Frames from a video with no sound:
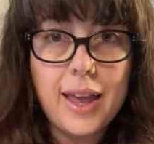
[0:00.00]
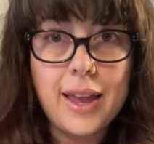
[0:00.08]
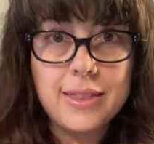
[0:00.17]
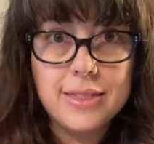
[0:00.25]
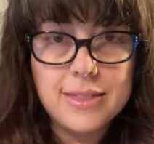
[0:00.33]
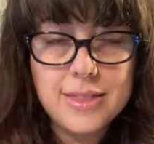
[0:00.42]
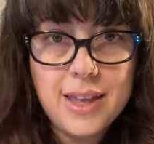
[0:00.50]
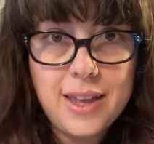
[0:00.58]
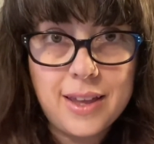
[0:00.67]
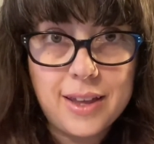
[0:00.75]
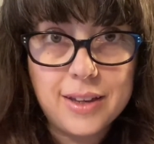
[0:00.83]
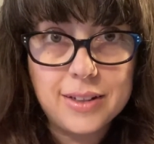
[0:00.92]
And
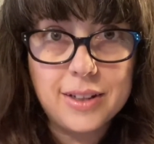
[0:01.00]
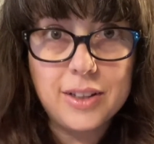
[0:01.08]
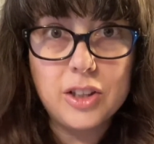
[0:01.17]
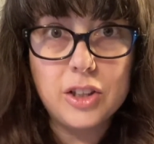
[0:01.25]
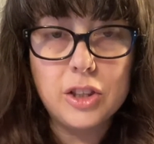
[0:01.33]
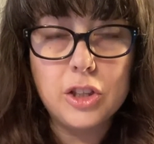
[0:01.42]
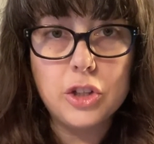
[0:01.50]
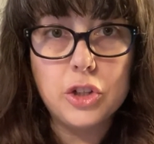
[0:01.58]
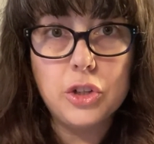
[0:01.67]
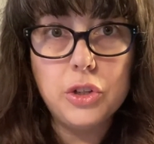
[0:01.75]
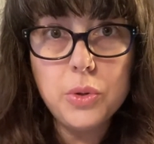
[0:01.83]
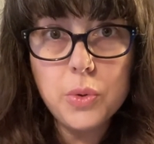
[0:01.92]
then the
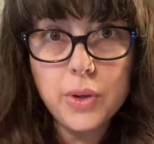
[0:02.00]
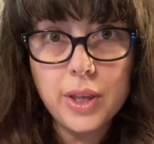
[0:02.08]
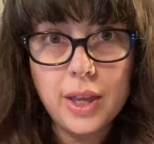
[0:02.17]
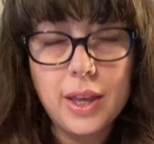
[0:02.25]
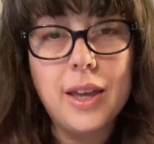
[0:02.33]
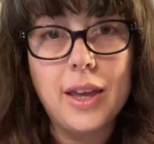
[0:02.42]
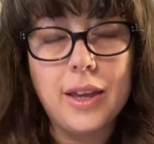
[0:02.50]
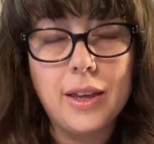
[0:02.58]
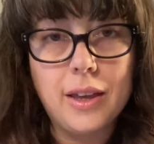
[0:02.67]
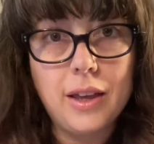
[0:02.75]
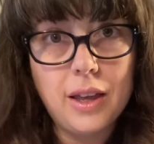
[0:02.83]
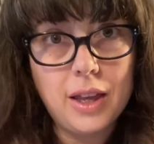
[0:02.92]
new
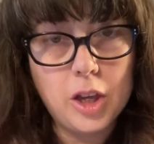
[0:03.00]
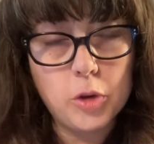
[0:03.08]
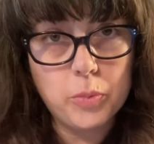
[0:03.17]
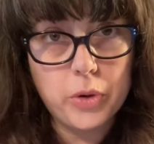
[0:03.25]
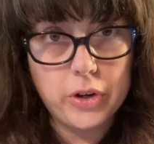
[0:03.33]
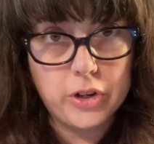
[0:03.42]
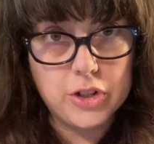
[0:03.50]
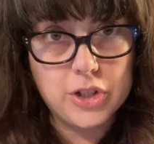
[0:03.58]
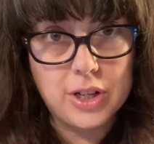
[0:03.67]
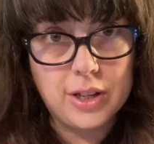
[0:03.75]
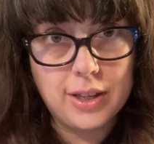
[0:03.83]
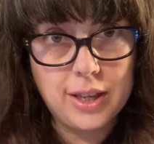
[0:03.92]
king in
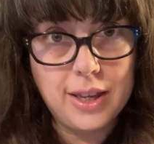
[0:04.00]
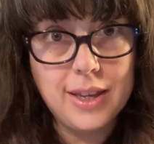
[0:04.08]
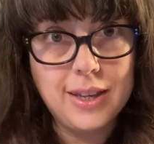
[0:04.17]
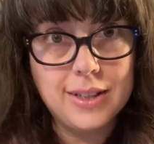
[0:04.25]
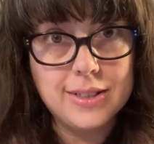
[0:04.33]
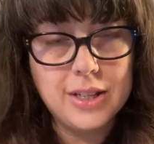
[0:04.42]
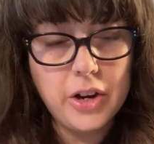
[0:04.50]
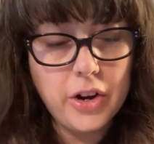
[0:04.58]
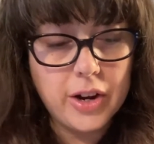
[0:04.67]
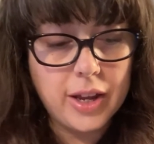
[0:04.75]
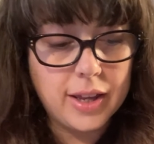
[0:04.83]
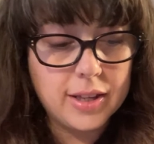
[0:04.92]
Persia, King
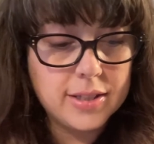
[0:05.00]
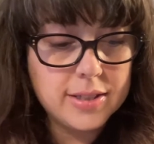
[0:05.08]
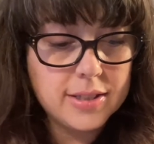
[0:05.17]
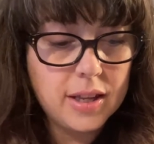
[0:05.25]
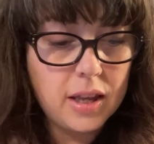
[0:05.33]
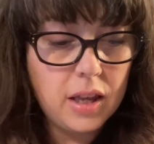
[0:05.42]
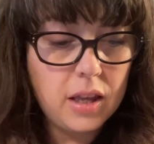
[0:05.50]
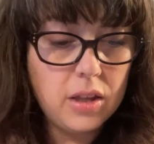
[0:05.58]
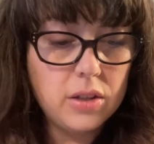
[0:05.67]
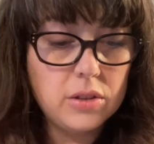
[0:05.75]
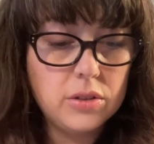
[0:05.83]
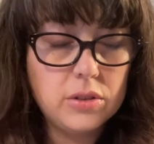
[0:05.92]
Darius,
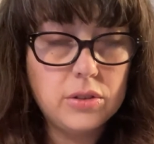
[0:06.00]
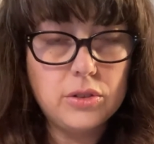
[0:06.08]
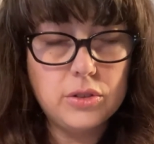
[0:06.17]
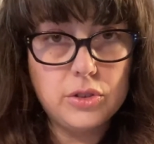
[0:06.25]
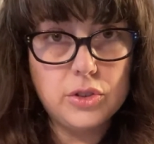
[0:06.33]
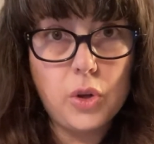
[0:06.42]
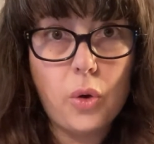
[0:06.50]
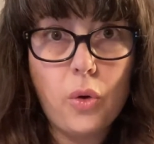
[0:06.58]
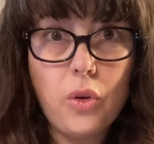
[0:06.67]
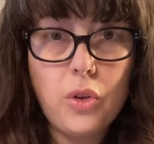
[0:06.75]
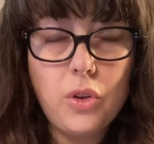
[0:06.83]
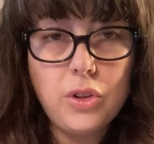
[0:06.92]

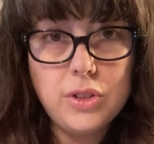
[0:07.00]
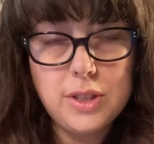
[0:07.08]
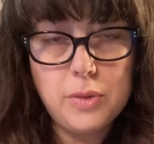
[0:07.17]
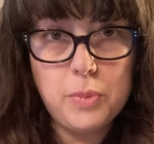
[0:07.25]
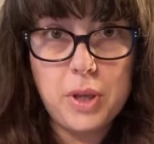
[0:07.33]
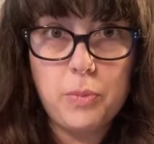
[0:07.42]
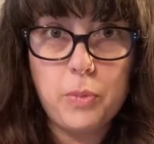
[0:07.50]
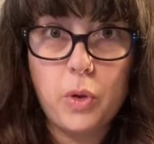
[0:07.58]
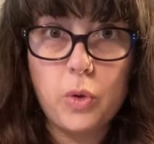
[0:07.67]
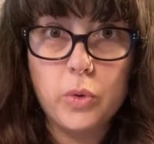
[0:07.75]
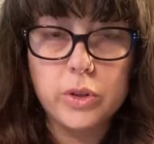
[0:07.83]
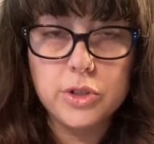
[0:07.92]
told the
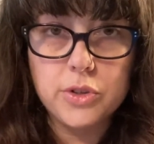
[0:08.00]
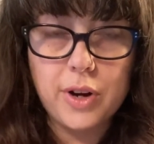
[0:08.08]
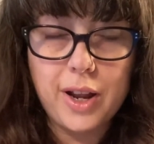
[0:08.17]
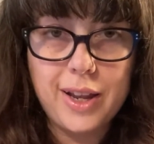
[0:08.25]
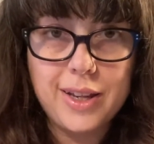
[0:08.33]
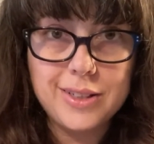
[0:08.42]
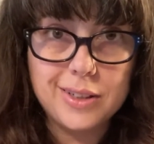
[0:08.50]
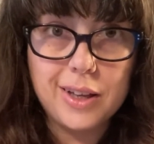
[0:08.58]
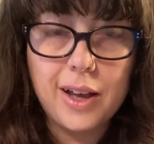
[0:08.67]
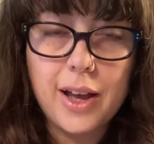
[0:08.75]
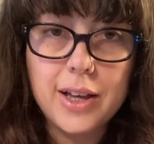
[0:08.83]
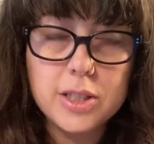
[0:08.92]
people who were trying to
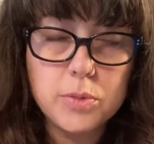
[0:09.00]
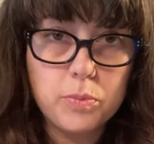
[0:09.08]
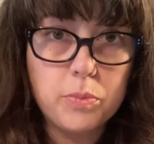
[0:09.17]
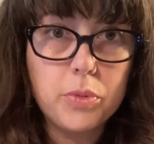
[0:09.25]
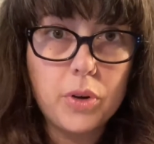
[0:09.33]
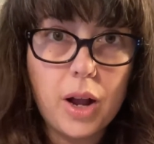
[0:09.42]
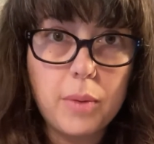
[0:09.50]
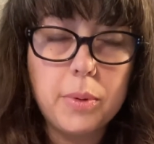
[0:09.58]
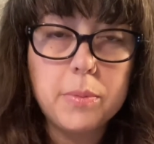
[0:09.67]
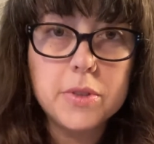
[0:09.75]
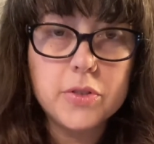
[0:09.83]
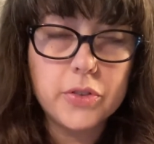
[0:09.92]
cause
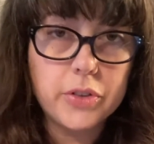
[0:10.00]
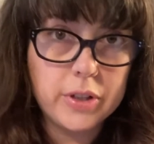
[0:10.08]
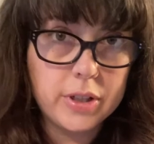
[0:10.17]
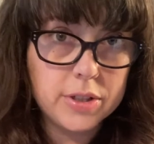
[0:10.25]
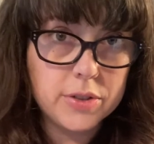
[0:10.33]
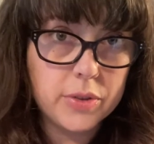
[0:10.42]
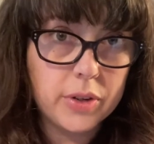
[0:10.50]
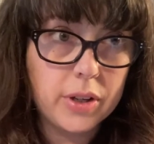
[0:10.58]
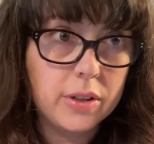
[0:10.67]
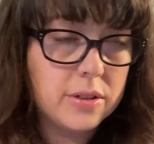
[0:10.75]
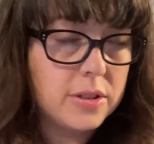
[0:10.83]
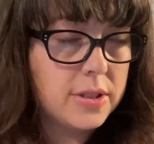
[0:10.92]
problems for
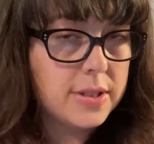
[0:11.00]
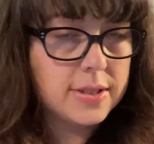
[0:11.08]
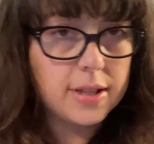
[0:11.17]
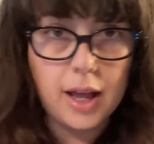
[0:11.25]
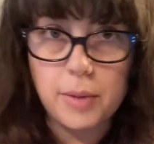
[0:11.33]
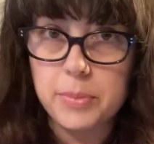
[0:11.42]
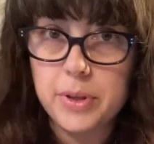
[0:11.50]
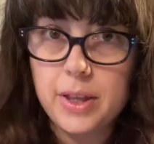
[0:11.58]
Israel to stop.